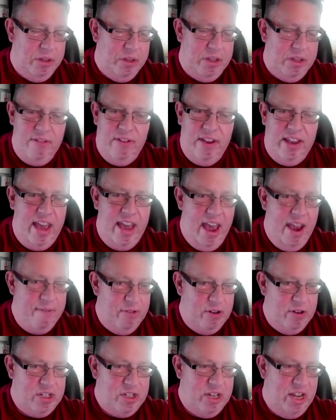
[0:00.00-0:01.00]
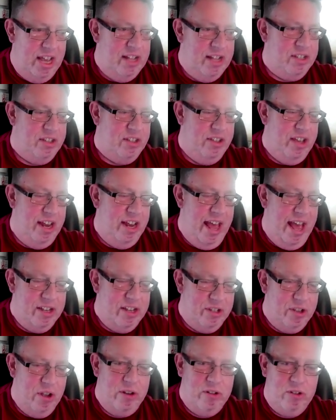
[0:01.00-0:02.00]
believing ever since that
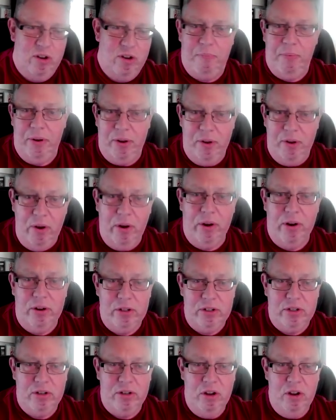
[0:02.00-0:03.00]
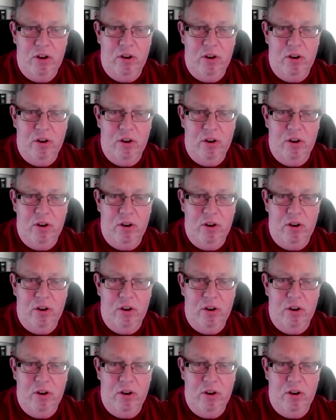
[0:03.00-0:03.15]
as entrepreneurs,